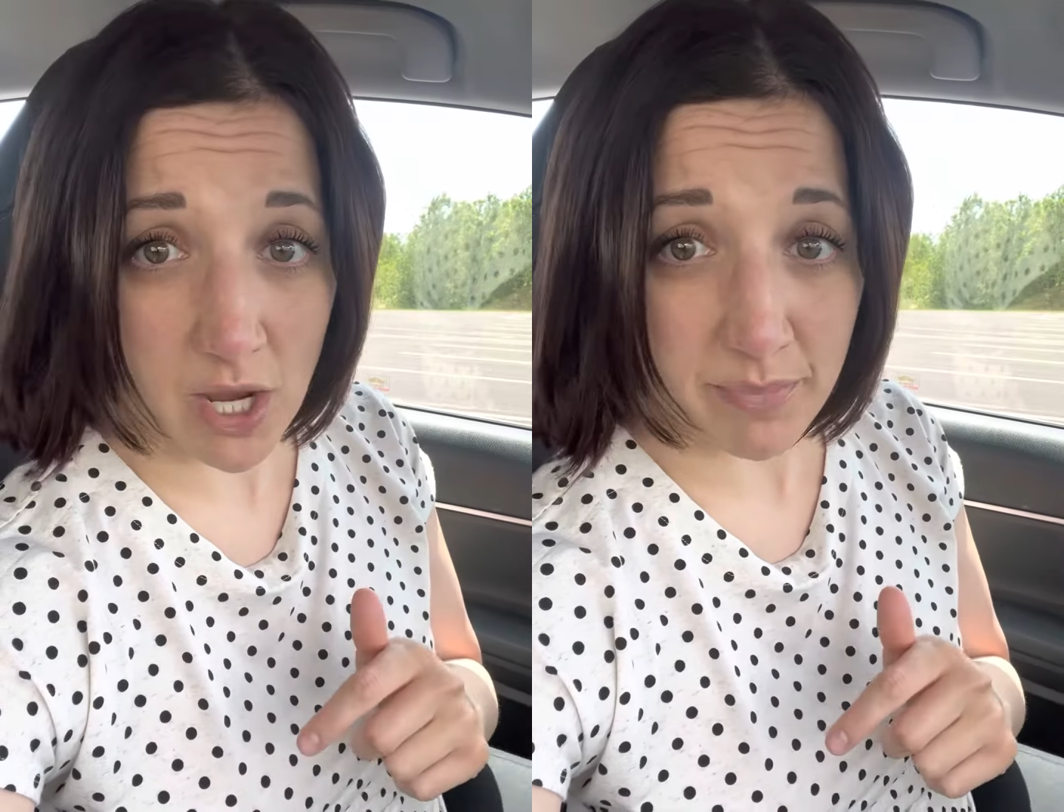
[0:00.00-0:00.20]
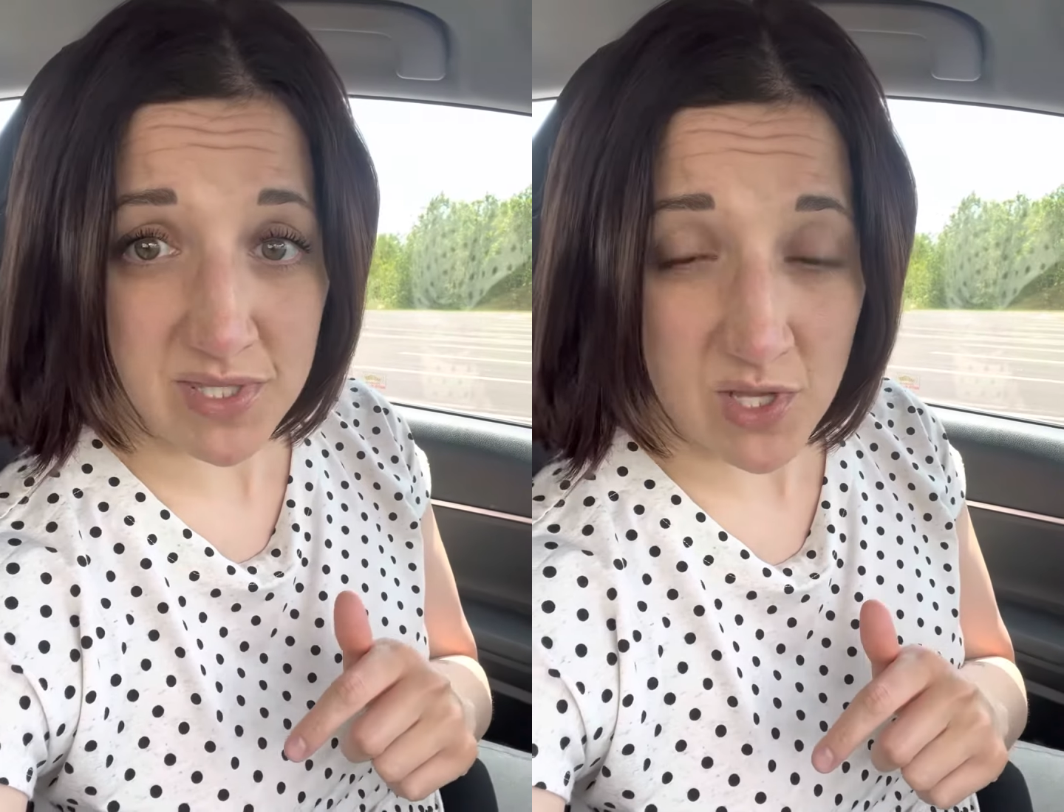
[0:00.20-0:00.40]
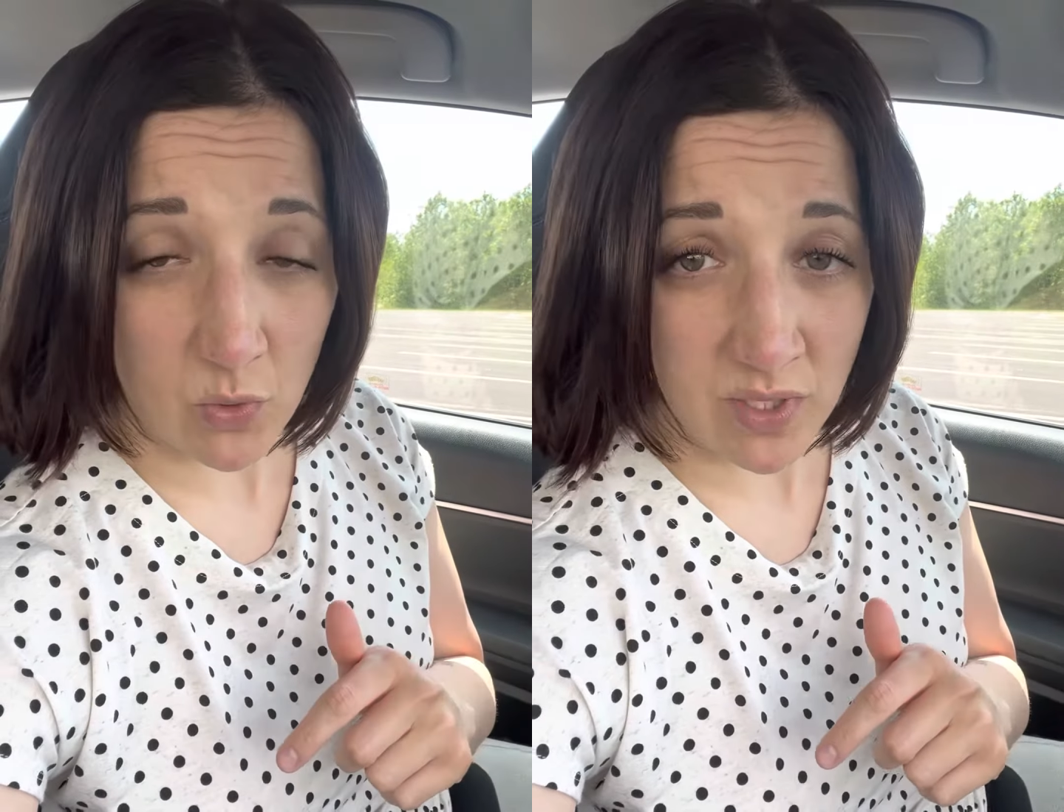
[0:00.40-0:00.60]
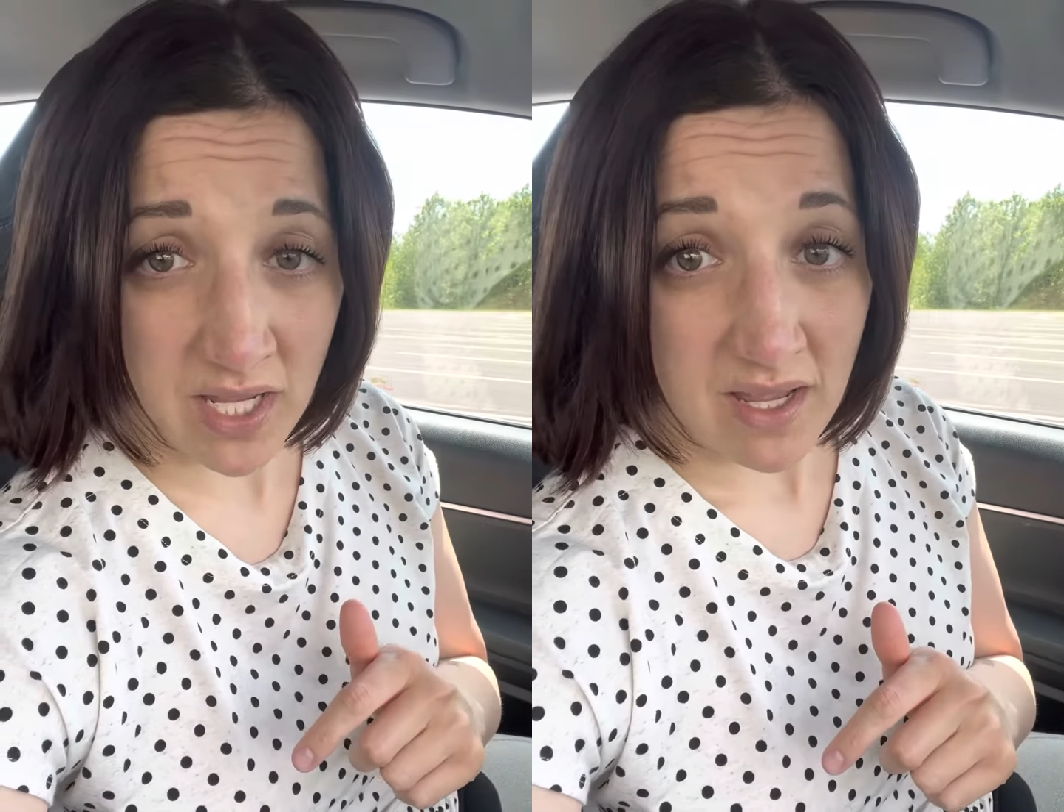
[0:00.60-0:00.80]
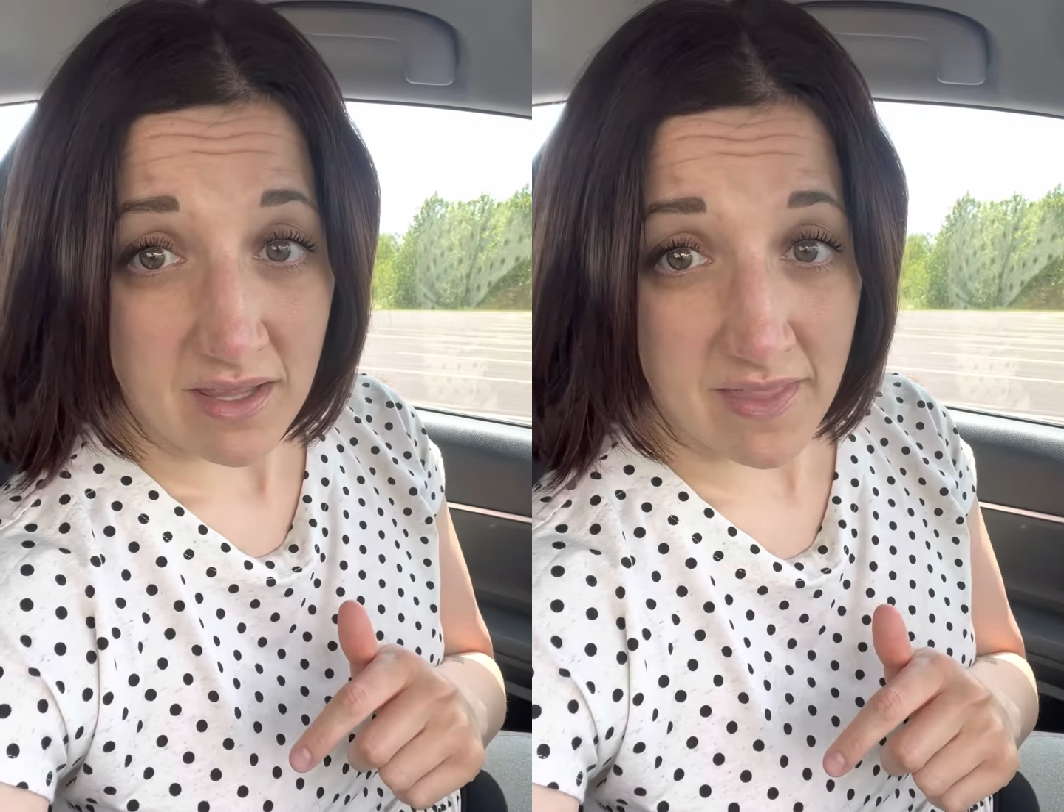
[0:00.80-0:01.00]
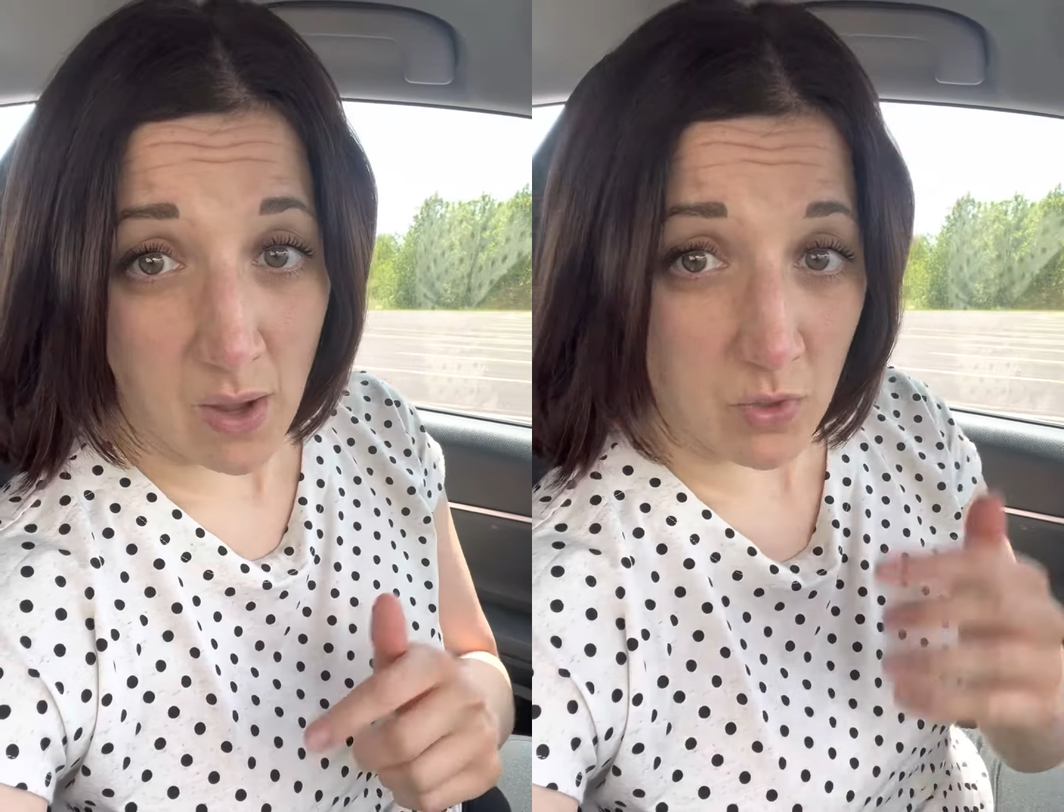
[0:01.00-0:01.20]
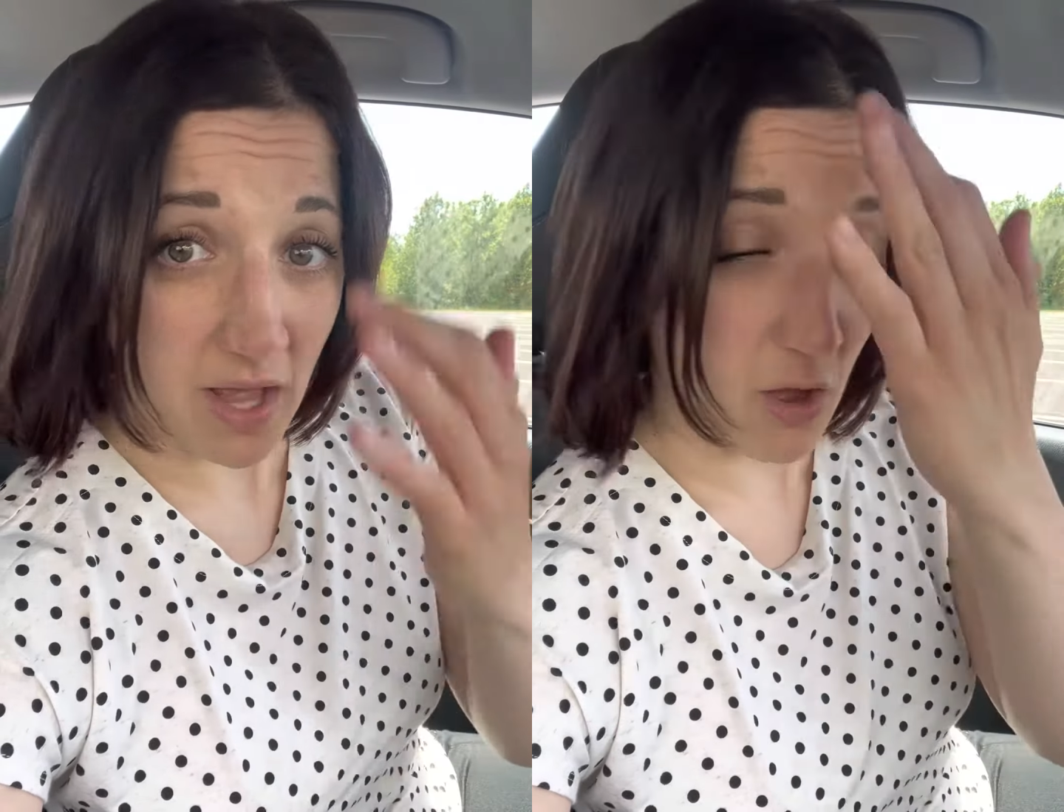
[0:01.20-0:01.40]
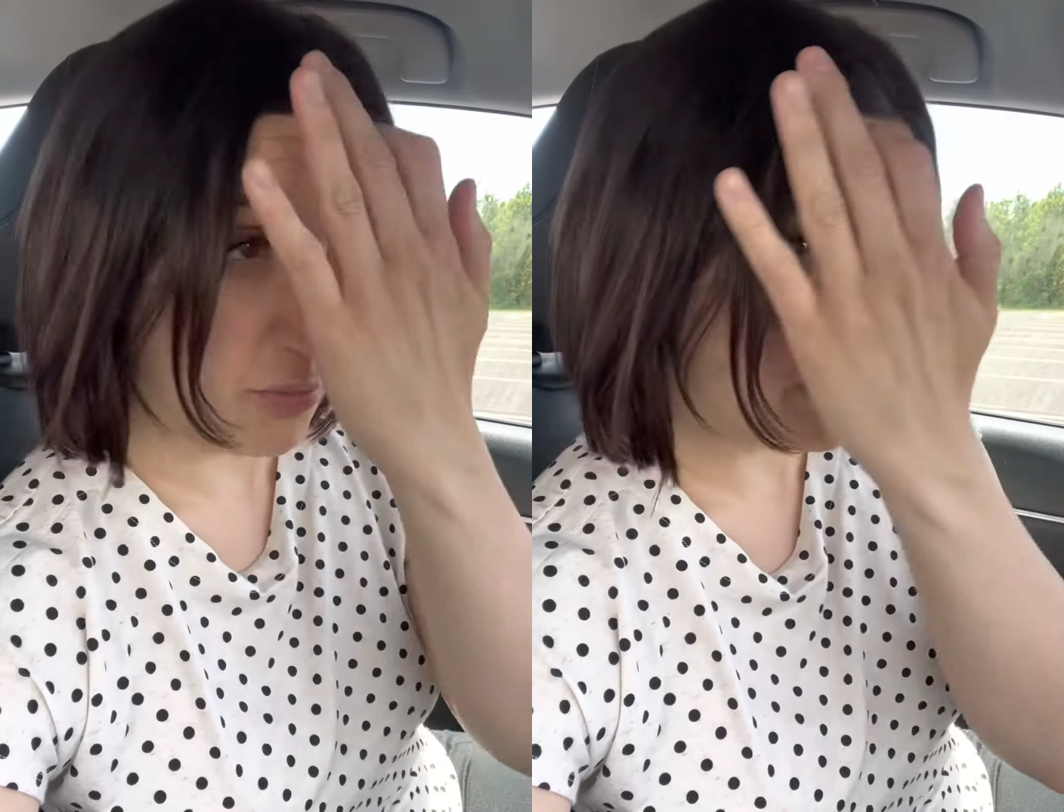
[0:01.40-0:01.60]
episode. That will
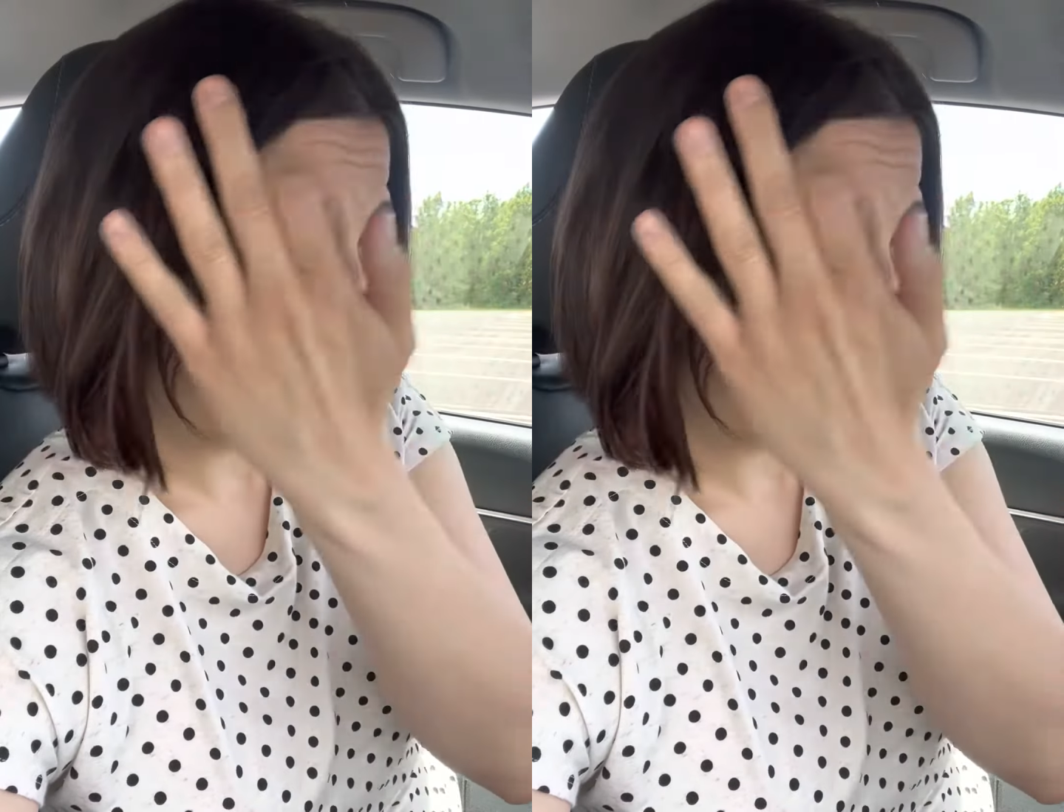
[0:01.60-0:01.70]
help.